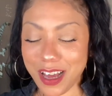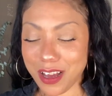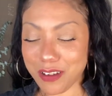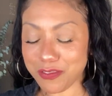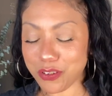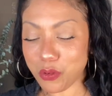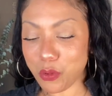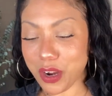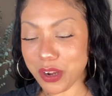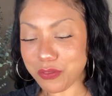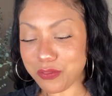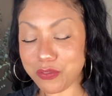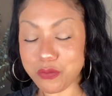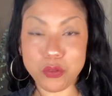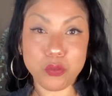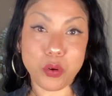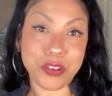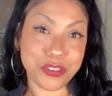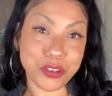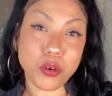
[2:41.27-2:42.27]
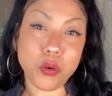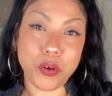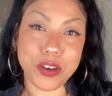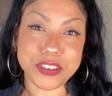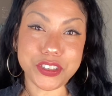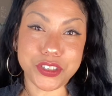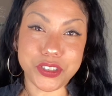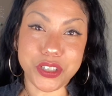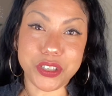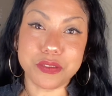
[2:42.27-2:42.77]
for what they're going
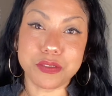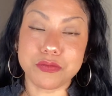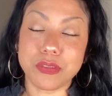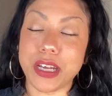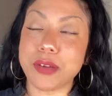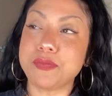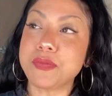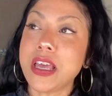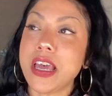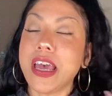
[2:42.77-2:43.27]
to do, right?